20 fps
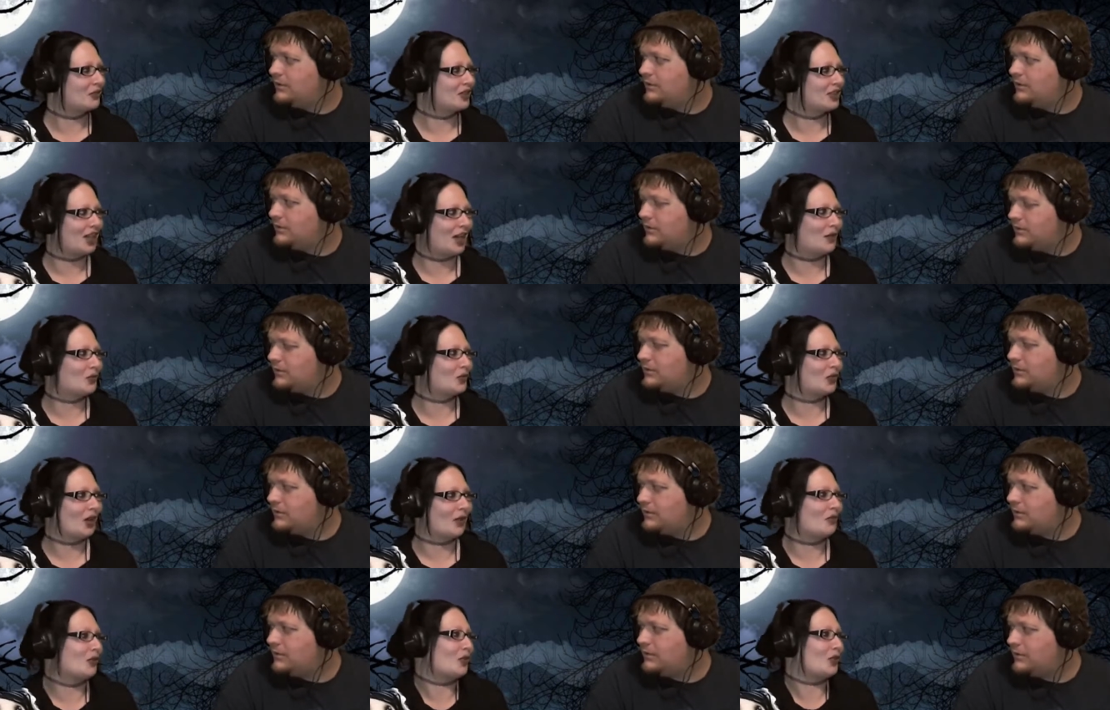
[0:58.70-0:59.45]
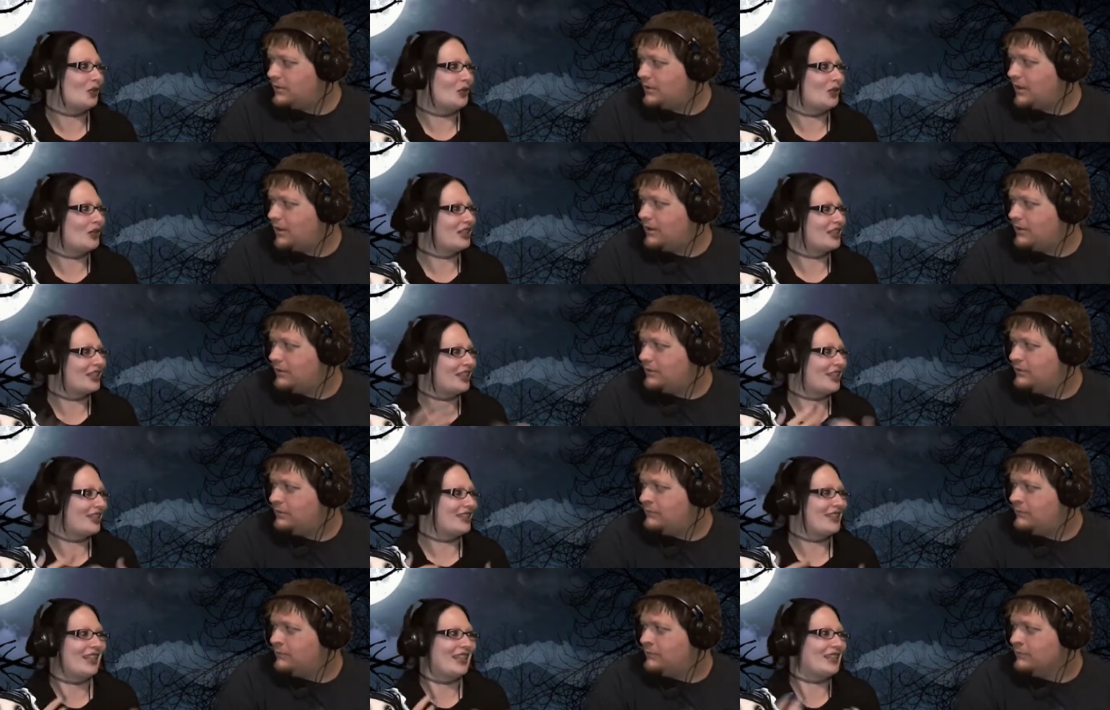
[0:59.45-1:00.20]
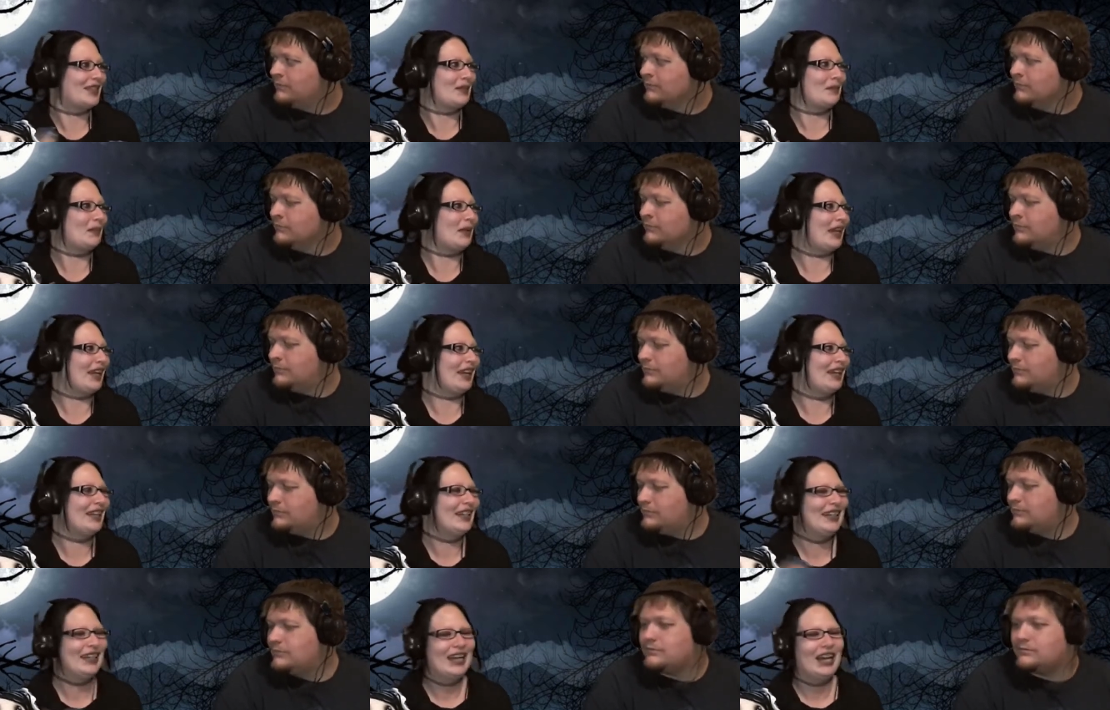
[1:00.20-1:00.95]
Speaker 1: in time travel, of course, because that's
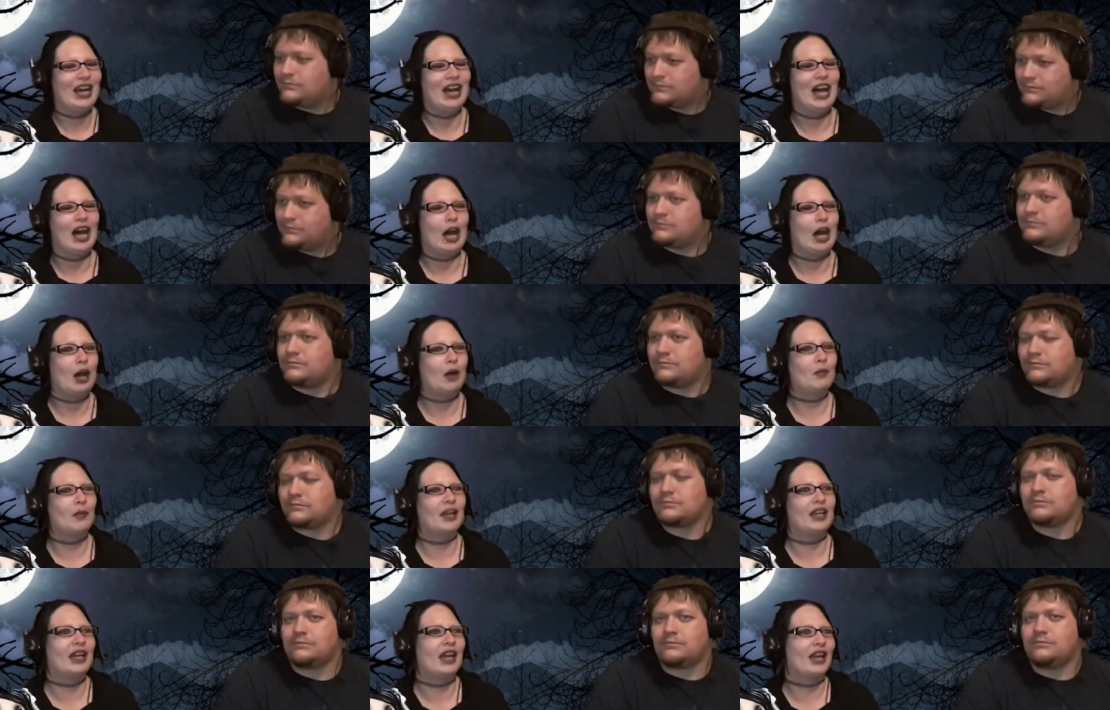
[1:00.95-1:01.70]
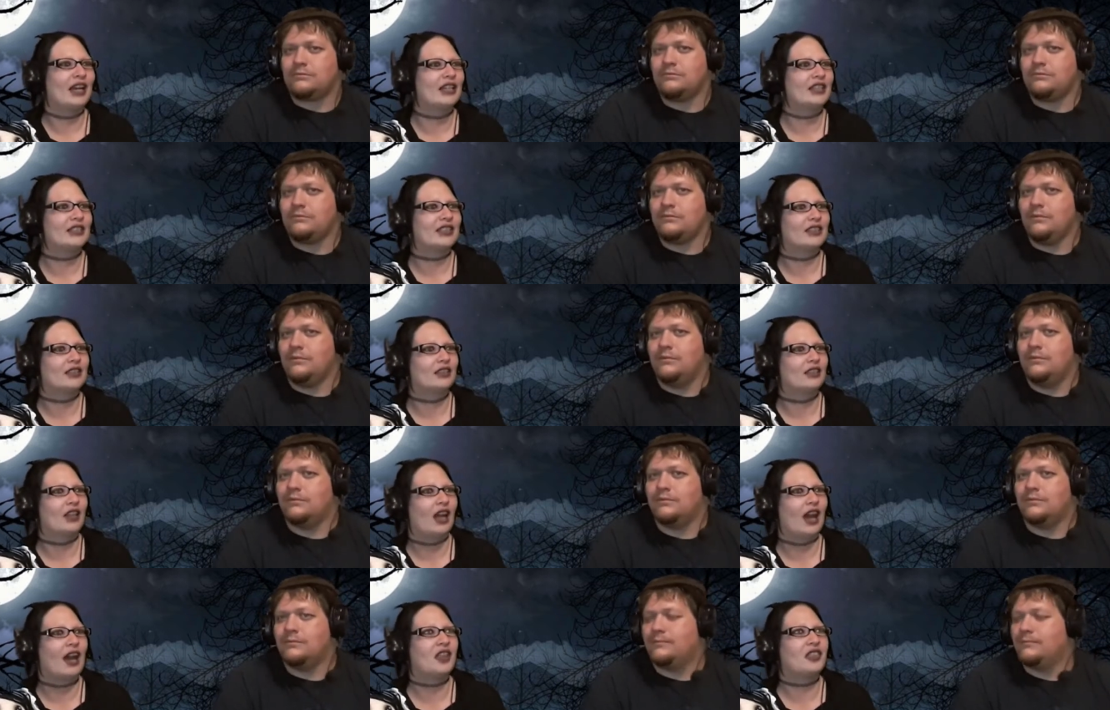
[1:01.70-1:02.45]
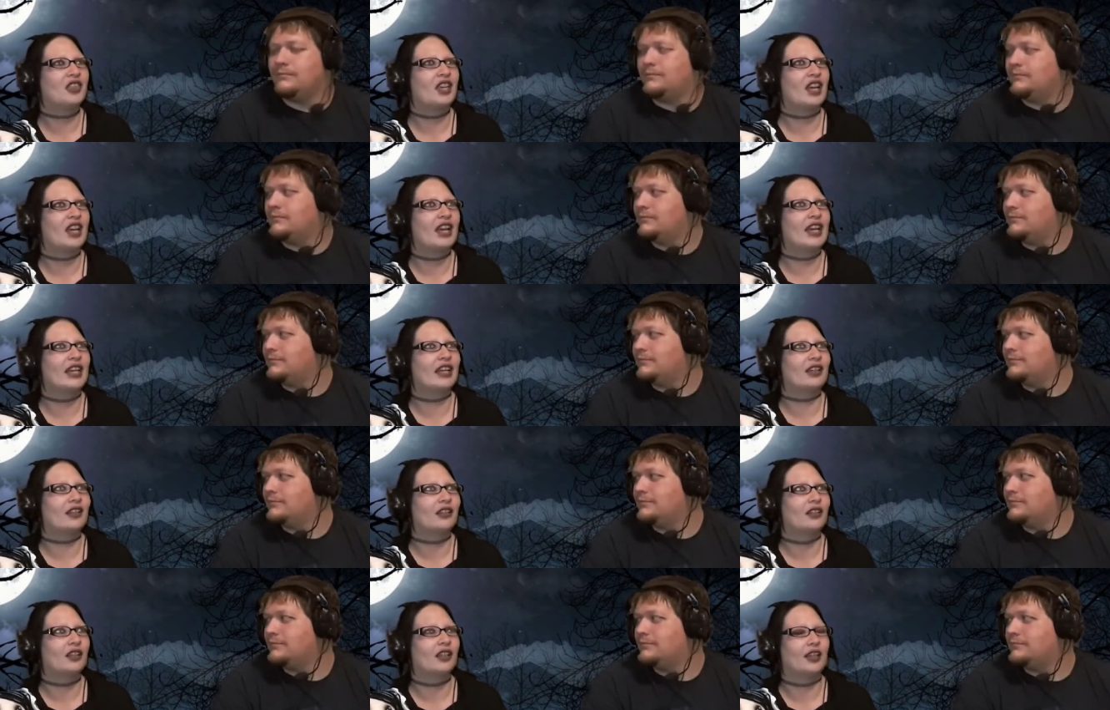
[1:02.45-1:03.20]
me. And I
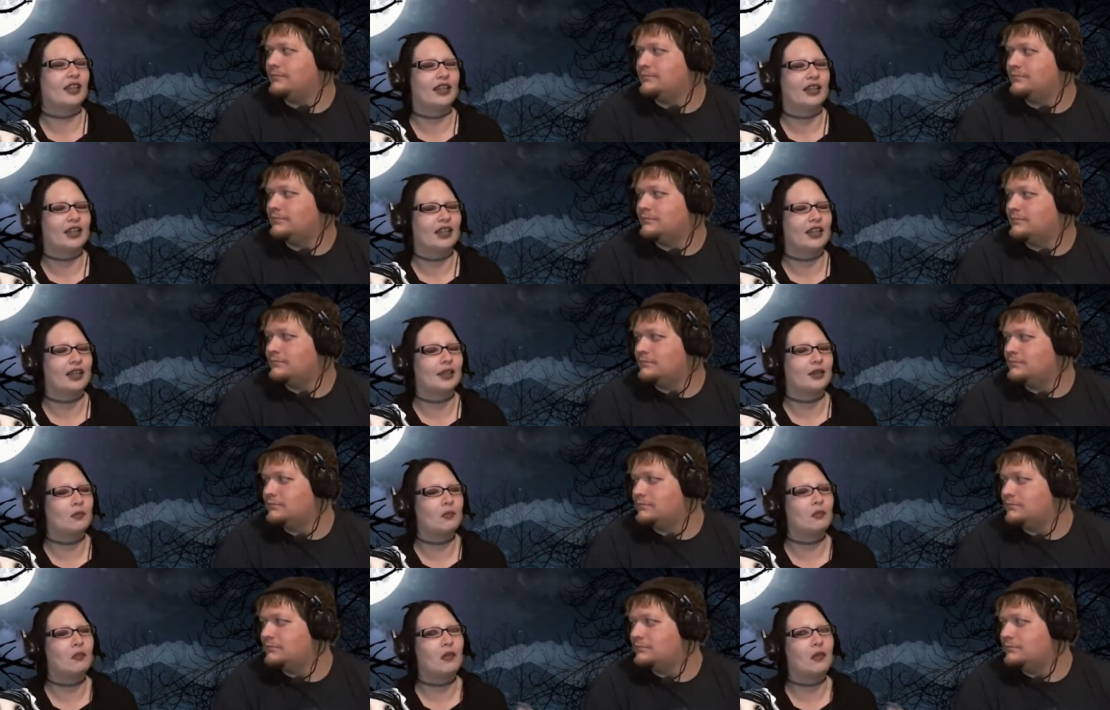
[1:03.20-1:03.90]
think, in